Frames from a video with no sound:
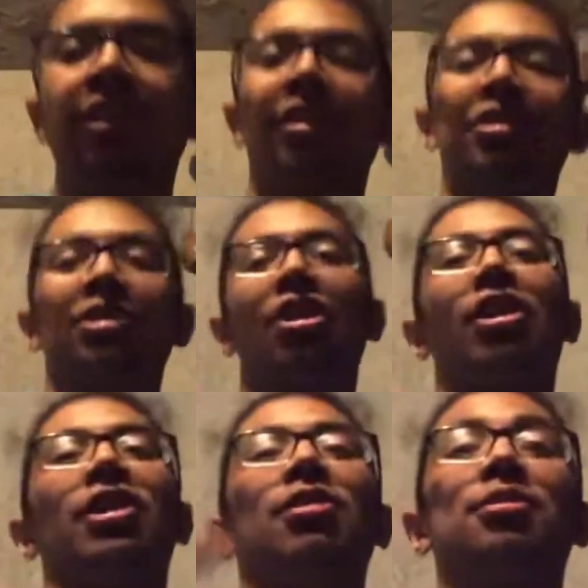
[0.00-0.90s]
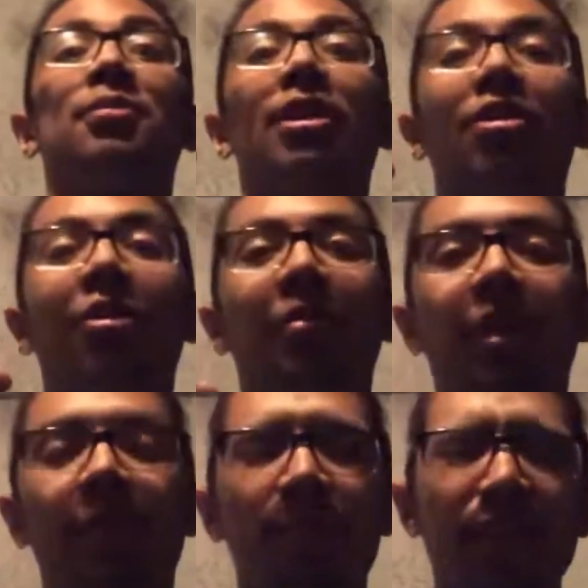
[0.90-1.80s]
Sorry, that was my homie.
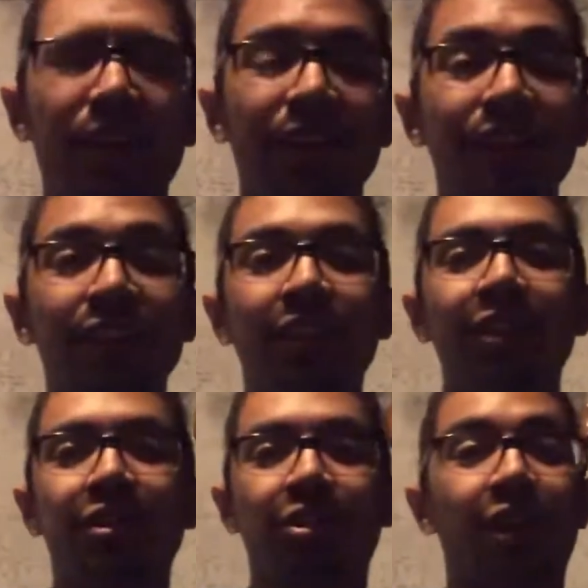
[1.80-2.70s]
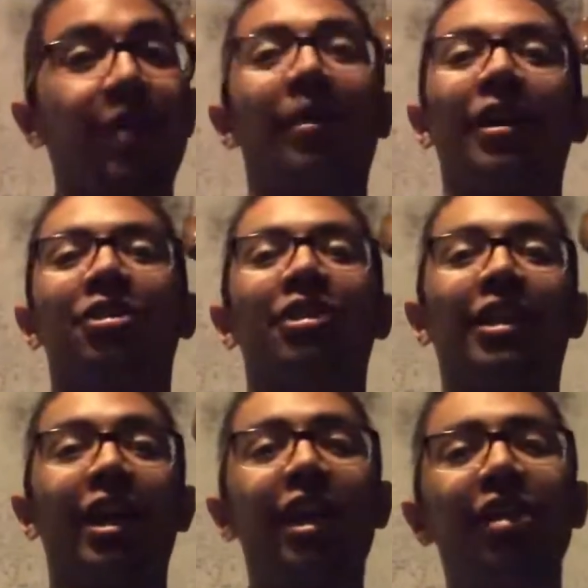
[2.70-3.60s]
Cream actually.
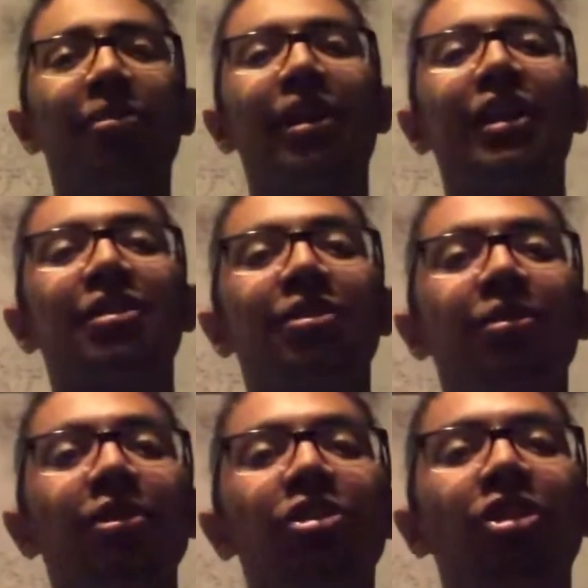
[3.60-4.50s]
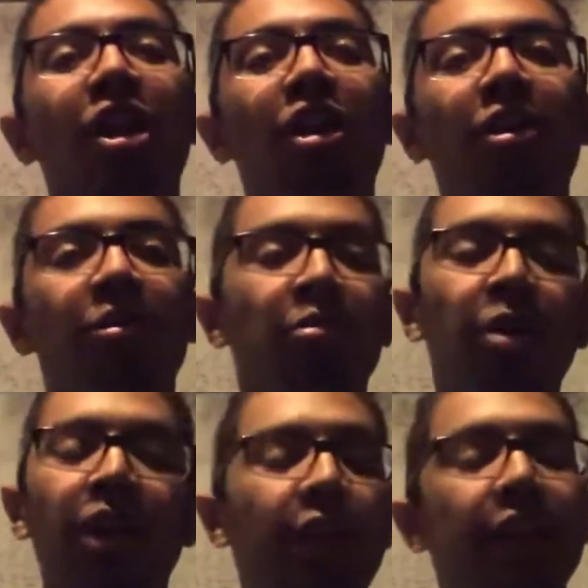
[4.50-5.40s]
Anyways, so
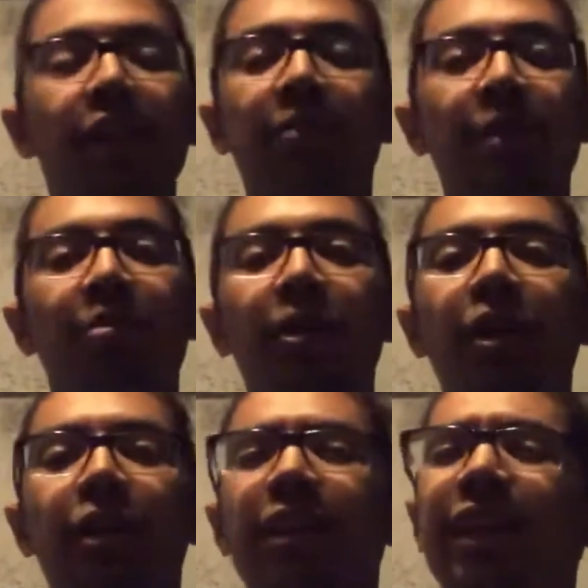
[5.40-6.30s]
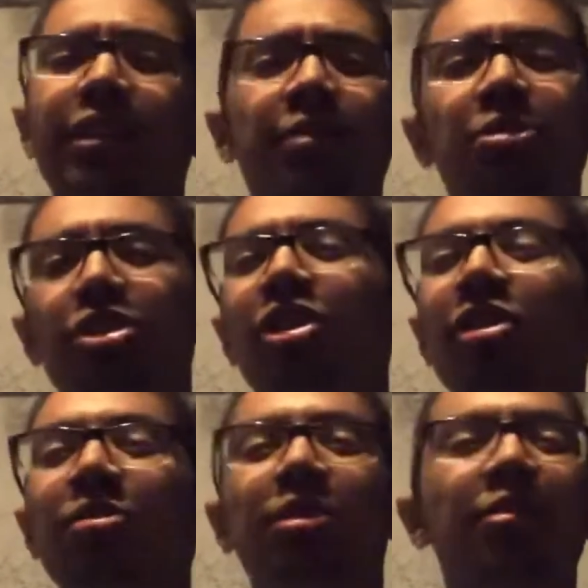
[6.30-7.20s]
we're heading up your plug to get some
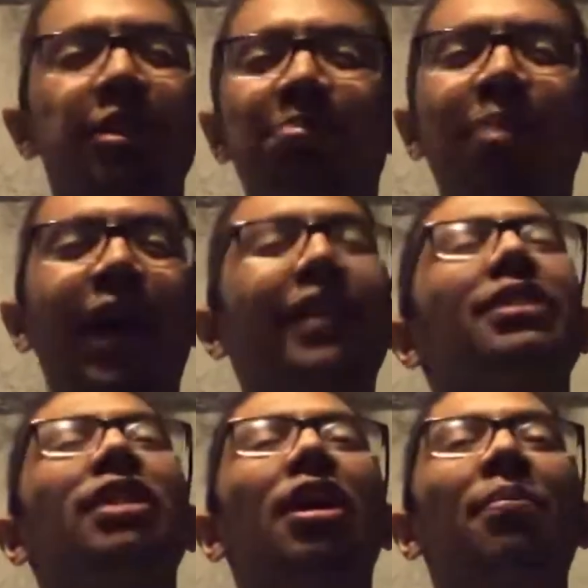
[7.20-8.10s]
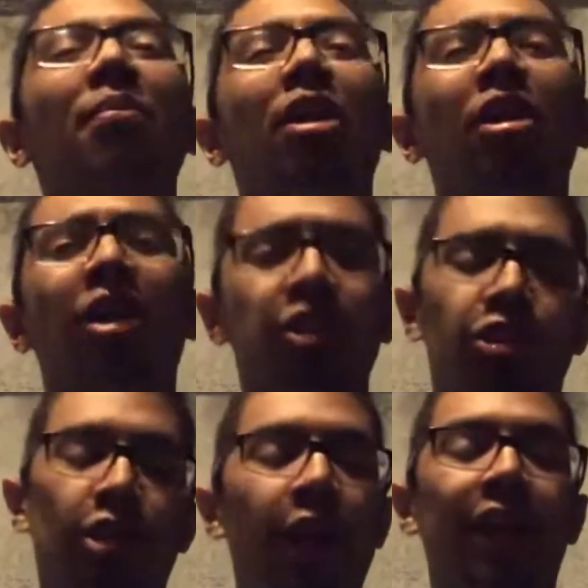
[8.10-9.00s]
tunes to spice up our
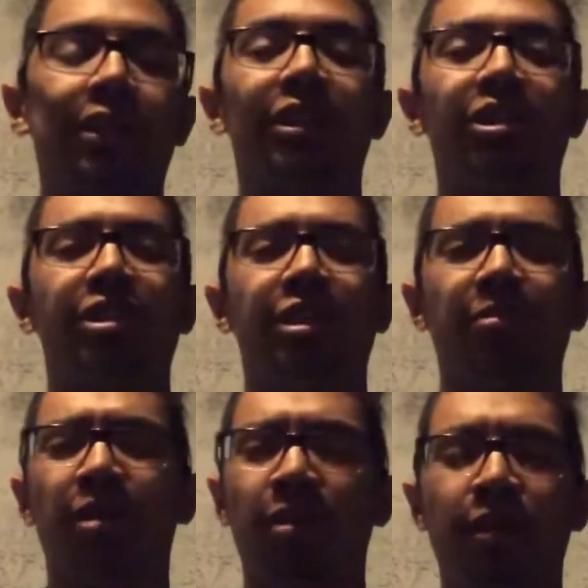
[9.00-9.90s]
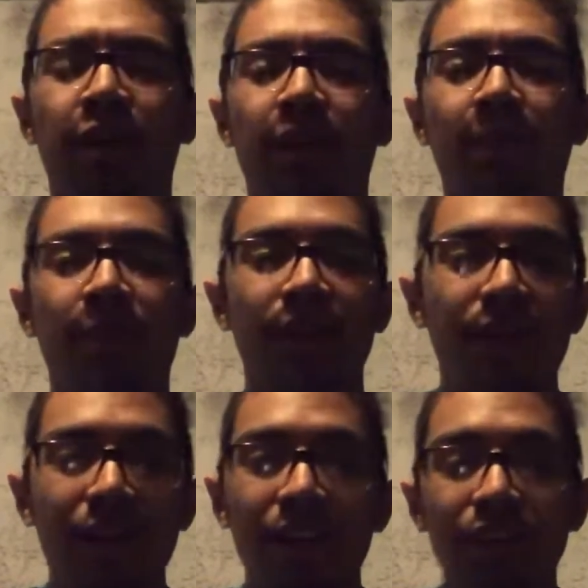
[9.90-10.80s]
acid trip, alright?
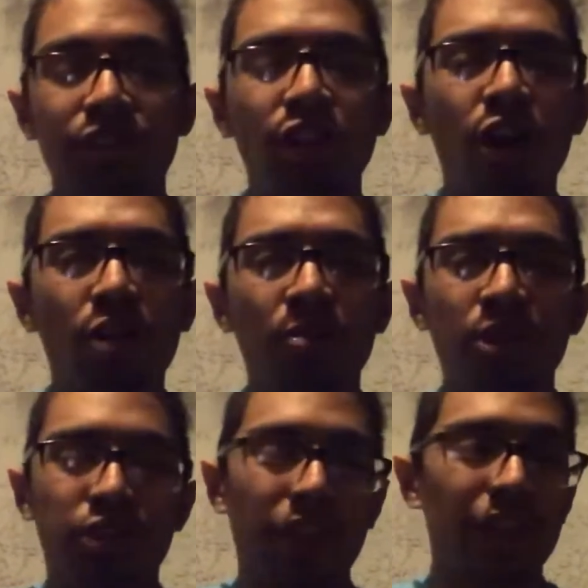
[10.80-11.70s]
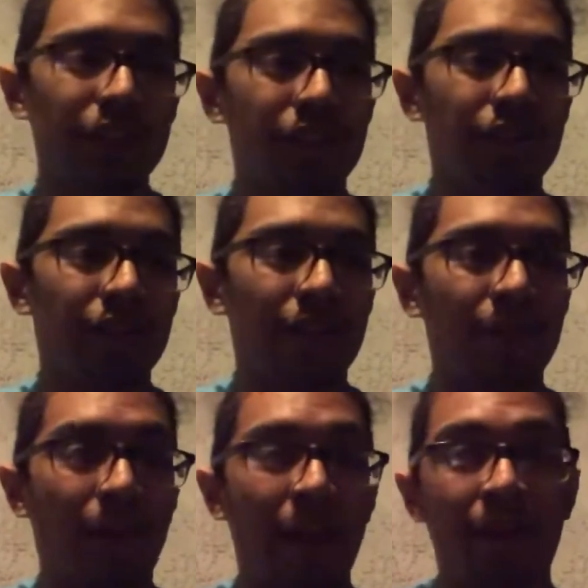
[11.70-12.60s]
So we're trying to do that,
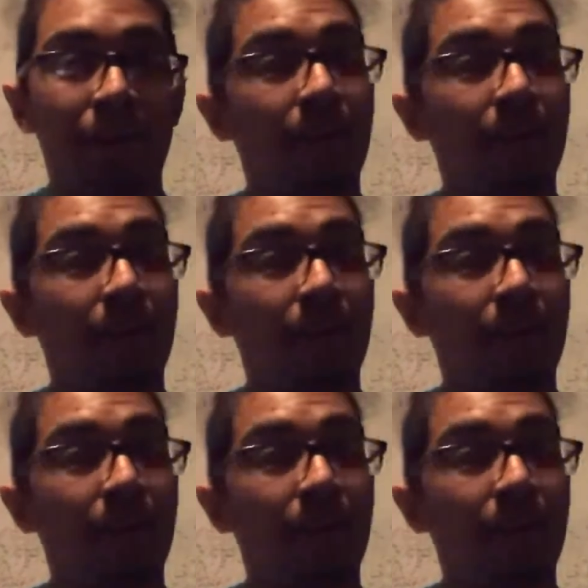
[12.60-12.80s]
and